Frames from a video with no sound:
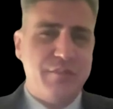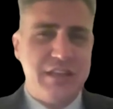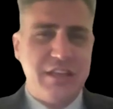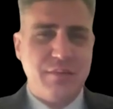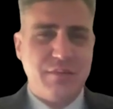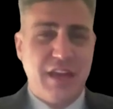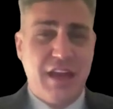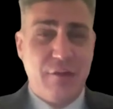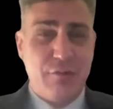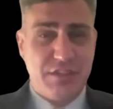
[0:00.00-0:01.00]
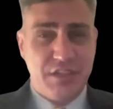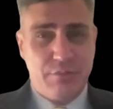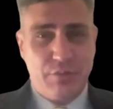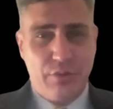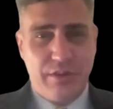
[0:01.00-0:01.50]
medium to high risk
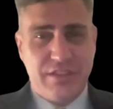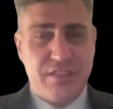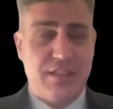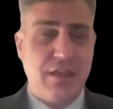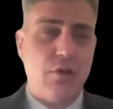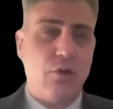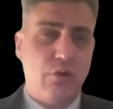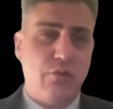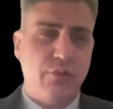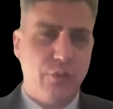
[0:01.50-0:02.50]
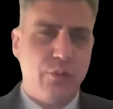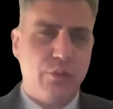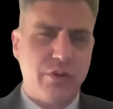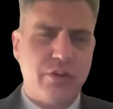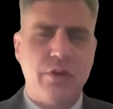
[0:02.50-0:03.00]
employees instead of the whole
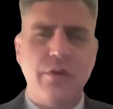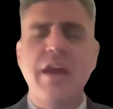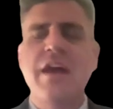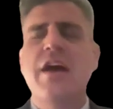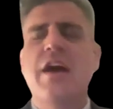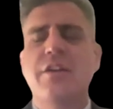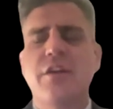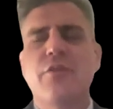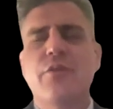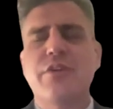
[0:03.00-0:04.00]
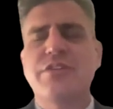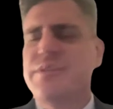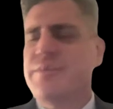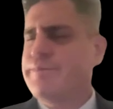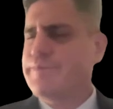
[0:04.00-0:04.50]
workload. In other
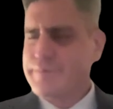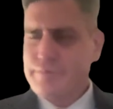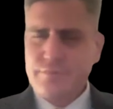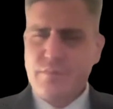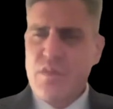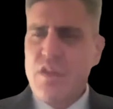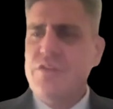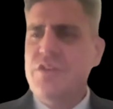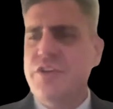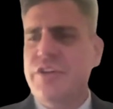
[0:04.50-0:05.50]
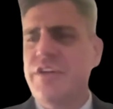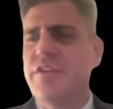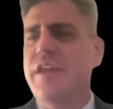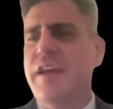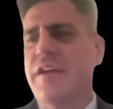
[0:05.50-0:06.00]
words, you're
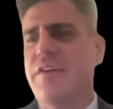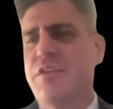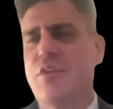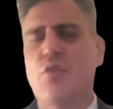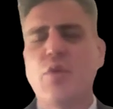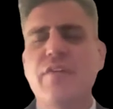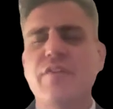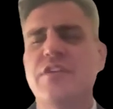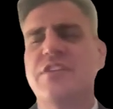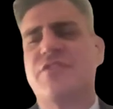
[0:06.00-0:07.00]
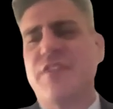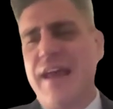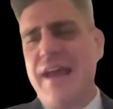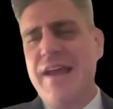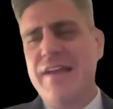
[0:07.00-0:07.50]
gonna like whoever is
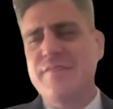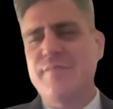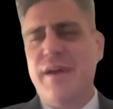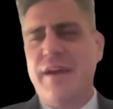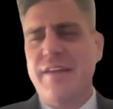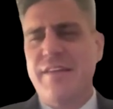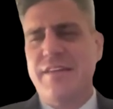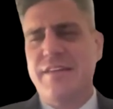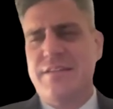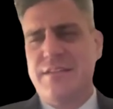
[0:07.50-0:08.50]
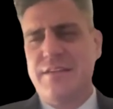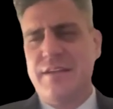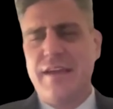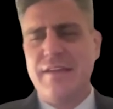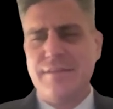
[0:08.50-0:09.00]
flagged by these
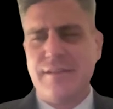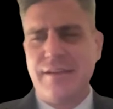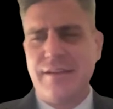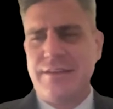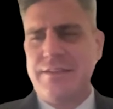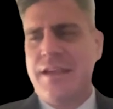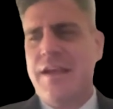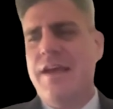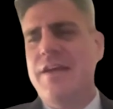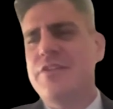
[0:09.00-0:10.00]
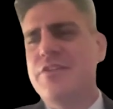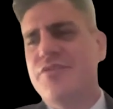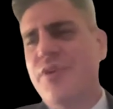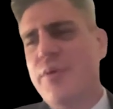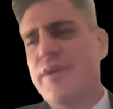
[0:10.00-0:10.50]
analytics, you
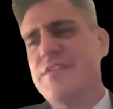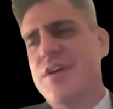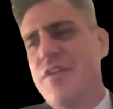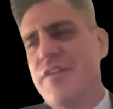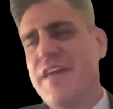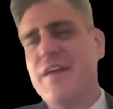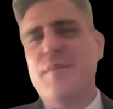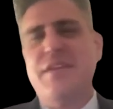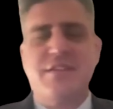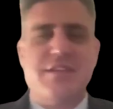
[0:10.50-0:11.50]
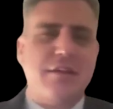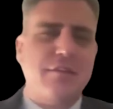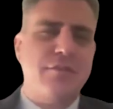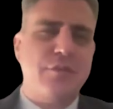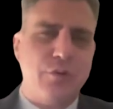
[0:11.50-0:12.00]
focus on them instead
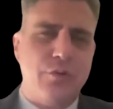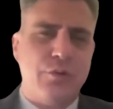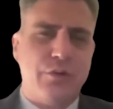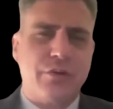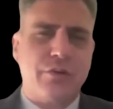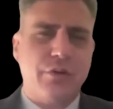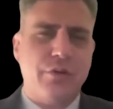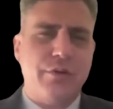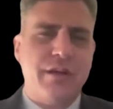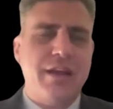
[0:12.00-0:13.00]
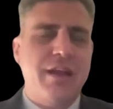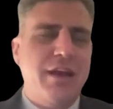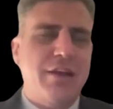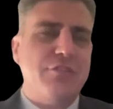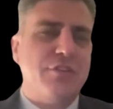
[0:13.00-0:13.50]
of your whole workload.
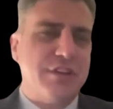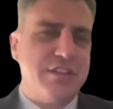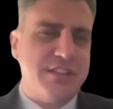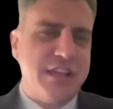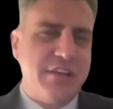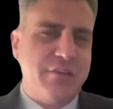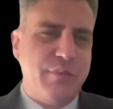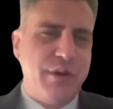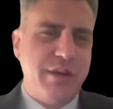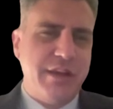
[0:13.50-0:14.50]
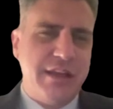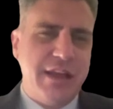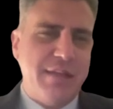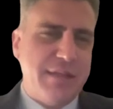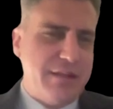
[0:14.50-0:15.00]
You're gonna save
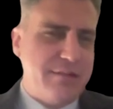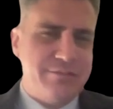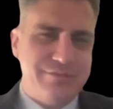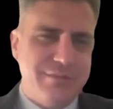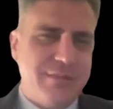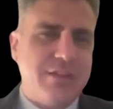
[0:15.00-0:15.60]
money, and then